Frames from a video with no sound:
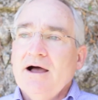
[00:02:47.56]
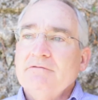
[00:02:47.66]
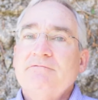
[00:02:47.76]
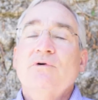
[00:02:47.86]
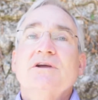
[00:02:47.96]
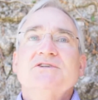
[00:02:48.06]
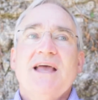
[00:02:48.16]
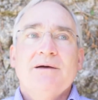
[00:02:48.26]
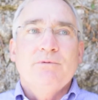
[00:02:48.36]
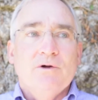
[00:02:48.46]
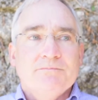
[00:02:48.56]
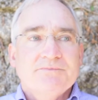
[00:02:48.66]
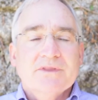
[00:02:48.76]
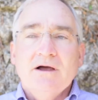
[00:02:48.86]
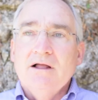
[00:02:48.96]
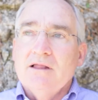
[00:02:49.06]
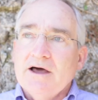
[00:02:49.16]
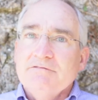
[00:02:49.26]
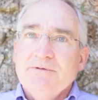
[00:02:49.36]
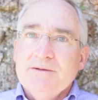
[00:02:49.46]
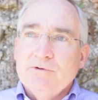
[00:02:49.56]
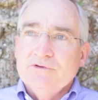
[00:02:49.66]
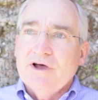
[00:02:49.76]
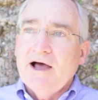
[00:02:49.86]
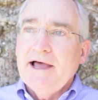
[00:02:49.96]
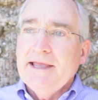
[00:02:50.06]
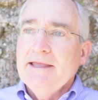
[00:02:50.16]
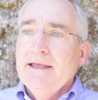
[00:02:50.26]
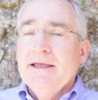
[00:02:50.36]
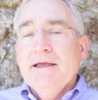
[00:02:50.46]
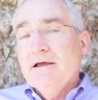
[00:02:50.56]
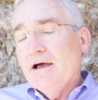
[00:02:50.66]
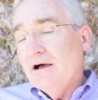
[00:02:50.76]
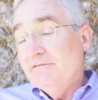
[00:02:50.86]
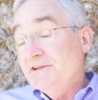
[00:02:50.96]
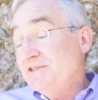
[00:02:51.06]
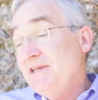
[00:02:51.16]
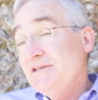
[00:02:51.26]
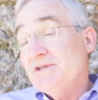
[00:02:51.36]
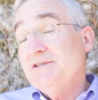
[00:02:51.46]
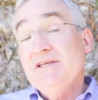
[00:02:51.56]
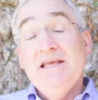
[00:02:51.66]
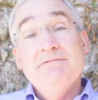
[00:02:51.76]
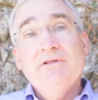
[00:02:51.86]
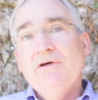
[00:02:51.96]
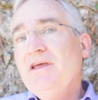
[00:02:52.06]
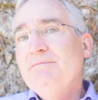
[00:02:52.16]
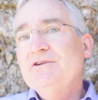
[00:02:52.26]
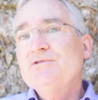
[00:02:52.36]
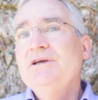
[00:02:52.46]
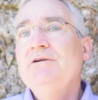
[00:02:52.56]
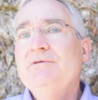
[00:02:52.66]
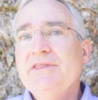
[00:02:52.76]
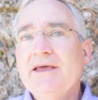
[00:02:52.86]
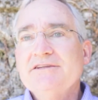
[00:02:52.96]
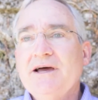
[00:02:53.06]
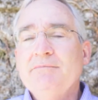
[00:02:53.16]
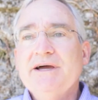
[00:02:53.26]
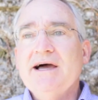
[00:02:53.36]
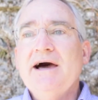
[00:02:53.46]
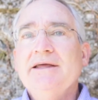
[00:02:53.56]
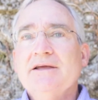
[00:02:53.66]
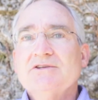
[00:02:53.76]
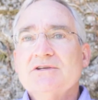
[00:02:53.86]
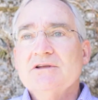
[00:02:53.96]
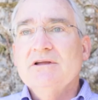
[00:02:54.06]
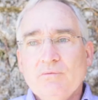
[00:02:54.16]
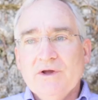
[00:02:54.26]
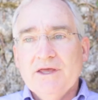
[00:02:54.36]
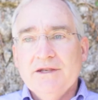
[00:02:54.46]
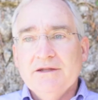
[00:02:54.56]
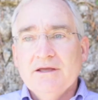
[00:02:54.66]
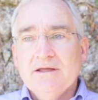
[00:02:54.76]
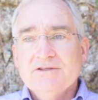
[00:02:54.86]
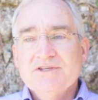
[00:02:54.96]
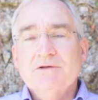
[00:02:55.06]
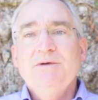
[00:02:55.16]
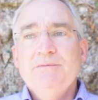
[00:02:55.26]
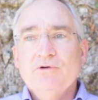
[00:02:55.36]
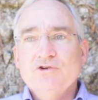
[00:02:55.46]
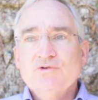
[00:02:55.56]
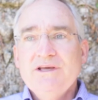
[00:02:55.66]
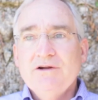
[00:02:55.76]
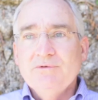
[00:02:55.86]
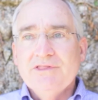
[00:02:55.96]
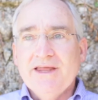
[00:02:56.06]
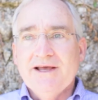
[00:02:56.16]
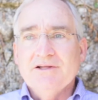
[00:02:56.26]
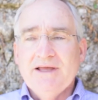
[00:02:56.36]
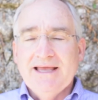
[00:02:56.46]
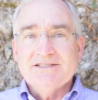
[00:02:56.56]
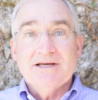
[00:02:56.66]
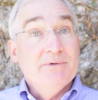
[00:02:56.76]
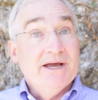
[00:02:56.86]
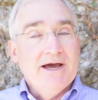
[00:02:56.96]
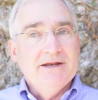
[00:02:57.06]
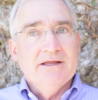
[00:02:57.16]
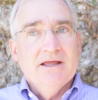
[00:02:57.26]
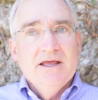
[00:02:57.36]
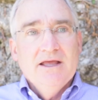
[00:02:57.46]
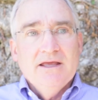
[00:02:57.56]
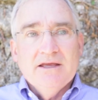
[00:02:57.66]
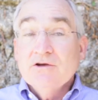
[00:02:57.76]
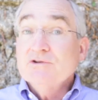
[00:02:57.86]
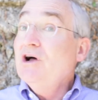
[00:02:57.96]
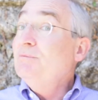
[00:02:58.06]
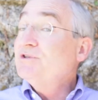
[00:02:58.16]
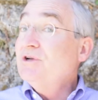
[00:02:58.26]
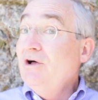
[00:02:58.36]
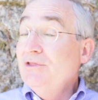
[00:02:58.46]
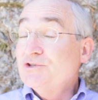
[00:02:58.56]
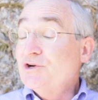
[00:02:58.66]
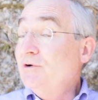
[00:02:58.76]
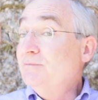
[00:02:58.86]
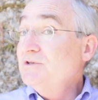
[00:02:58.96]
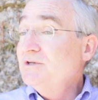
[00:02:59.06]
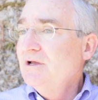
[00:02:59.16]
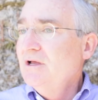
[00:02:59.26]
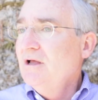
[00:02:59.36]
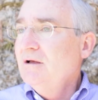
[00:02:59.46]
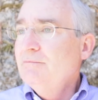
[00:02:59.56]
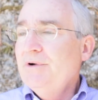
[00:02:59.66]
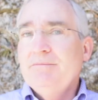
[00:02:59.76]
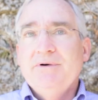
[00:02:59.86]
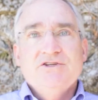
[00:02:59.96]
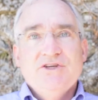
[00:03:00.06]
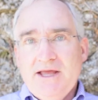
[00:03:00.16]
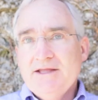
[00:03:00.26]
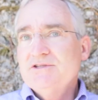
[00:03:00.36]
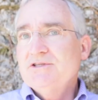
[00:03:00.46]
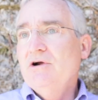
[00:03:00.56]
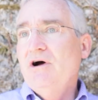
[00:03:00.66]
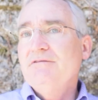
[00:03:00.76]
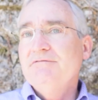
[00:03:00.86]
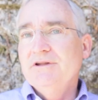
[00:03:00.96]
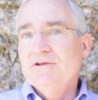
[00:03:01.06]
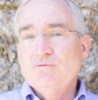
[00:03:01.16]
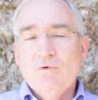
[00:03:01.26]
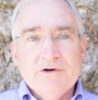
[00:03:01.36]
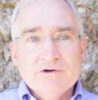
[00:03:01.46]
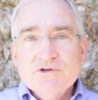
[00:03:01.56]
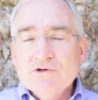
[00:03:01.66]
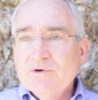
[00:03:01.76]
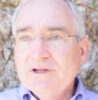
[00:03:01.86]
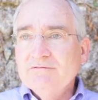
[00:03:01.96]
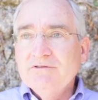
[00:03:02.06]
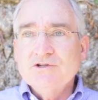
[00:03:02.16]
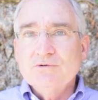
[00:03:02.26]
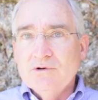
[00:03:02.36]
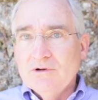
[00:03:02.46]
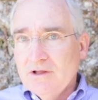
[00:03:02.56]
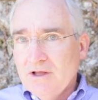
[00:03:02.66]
For example, a lot of people die of diseases even though they've been treated with antibiotics. When sick people are treated with an antibiotic, it kills almost all the germs, but by chance there often is one or two individual